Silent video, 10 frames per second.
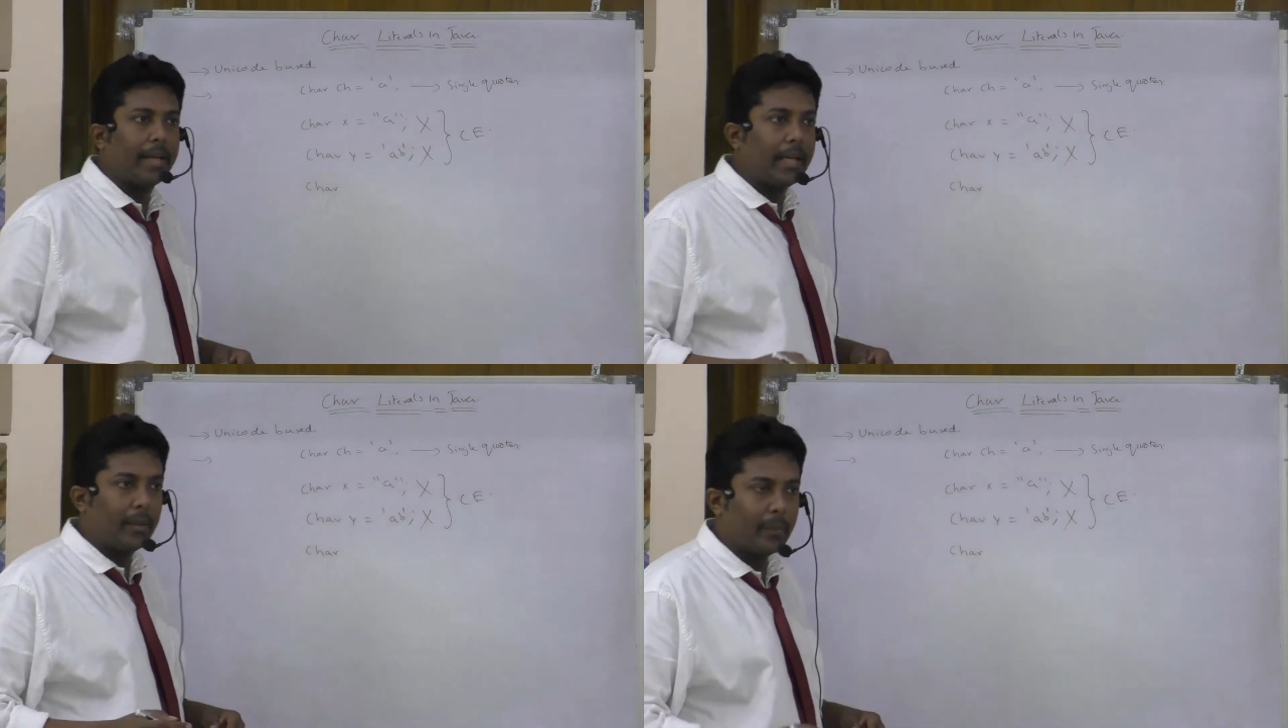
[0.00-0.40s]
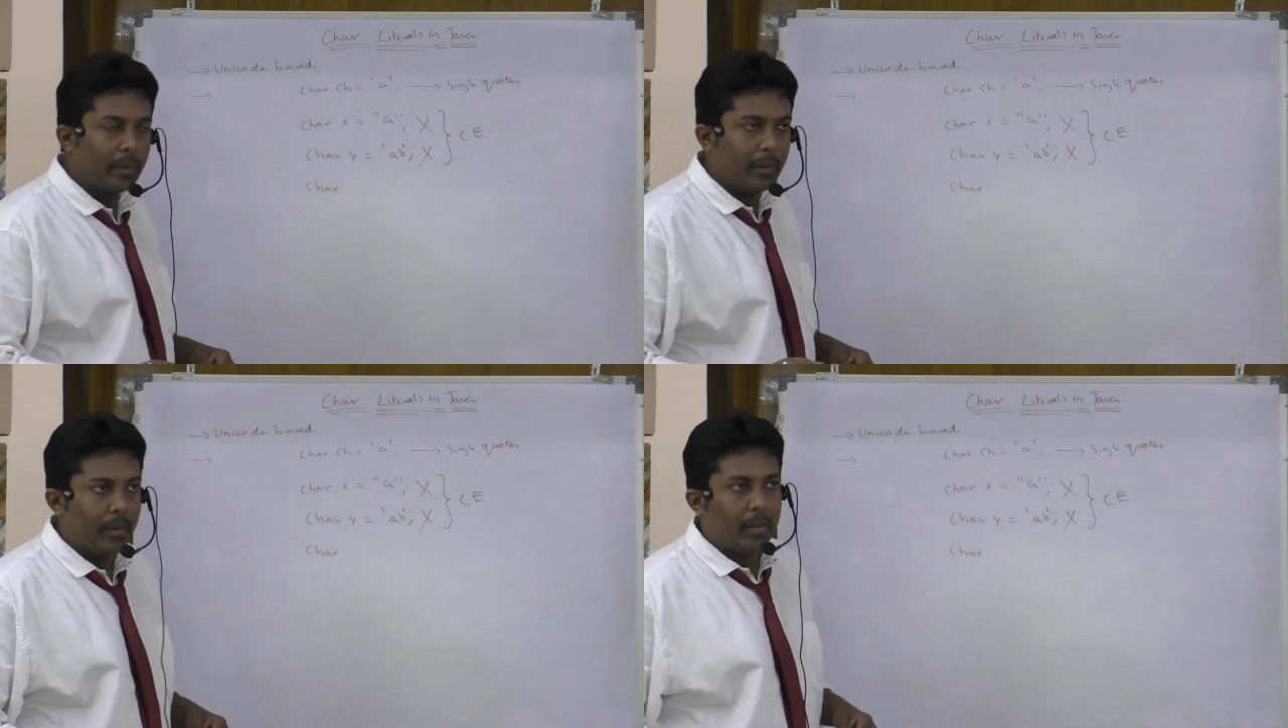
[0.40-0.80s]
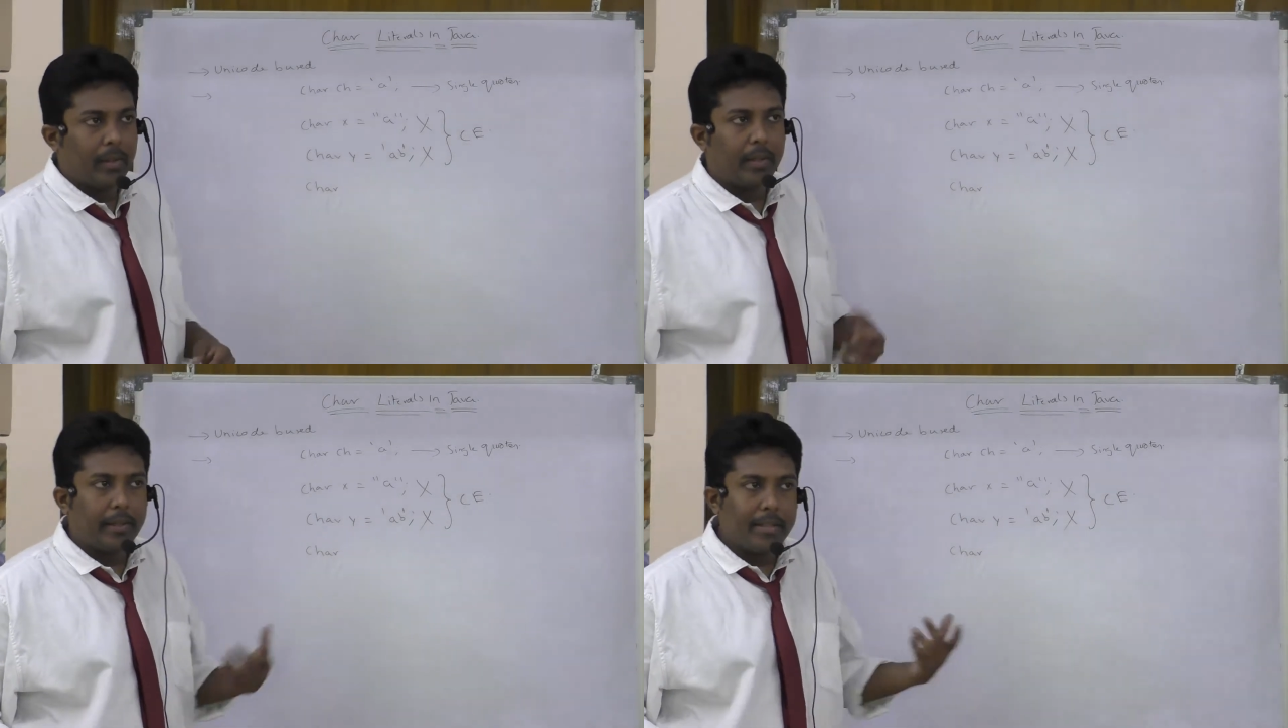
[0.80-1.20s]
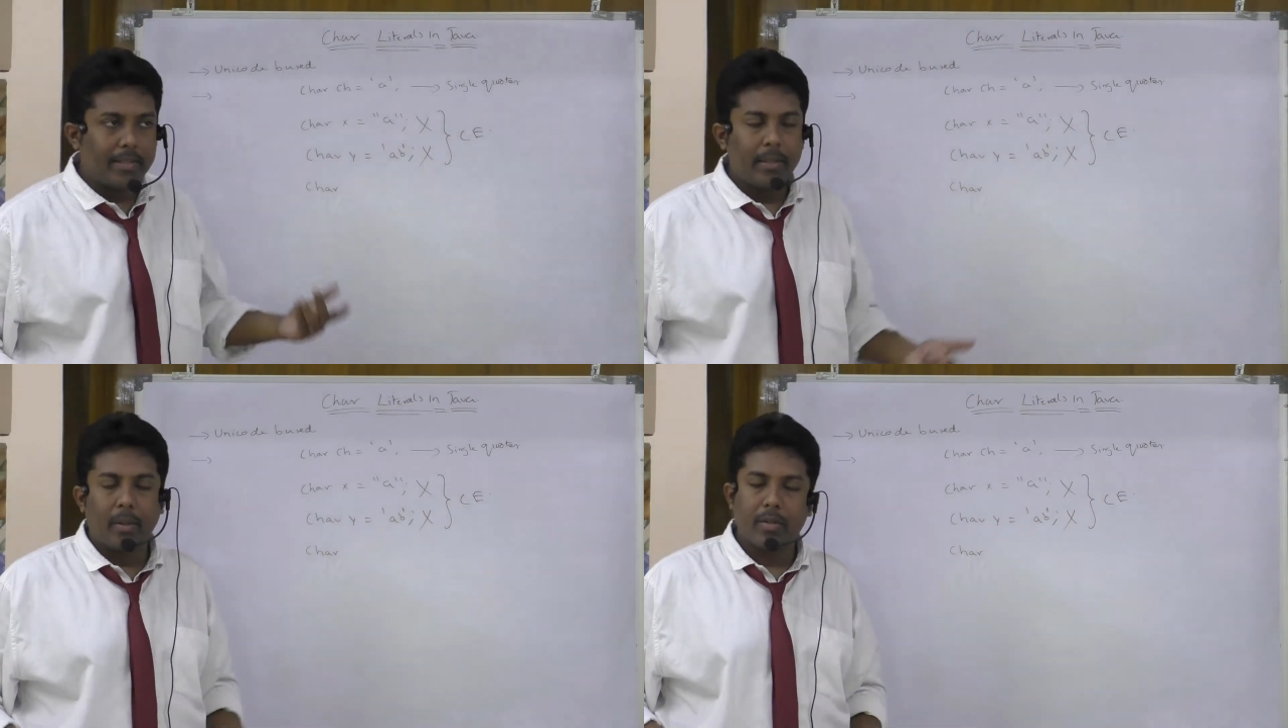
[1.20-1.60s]
value. Uh, in
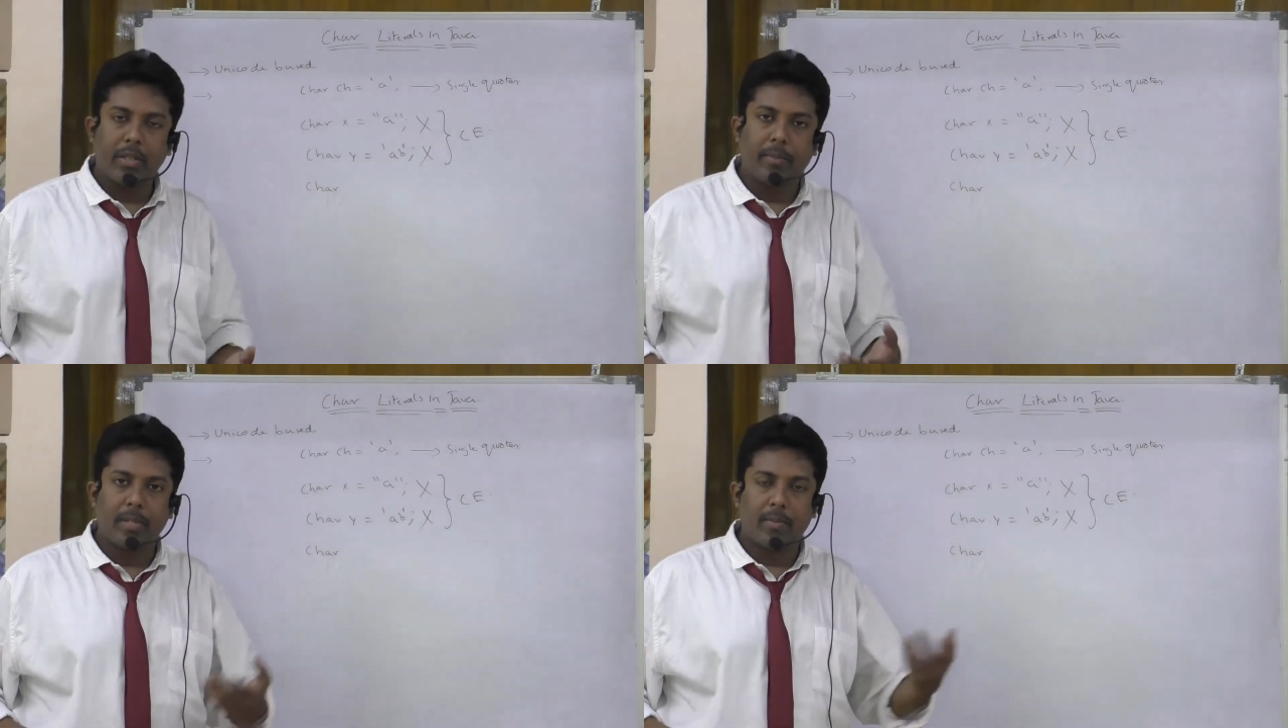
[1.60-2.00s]
C or C++,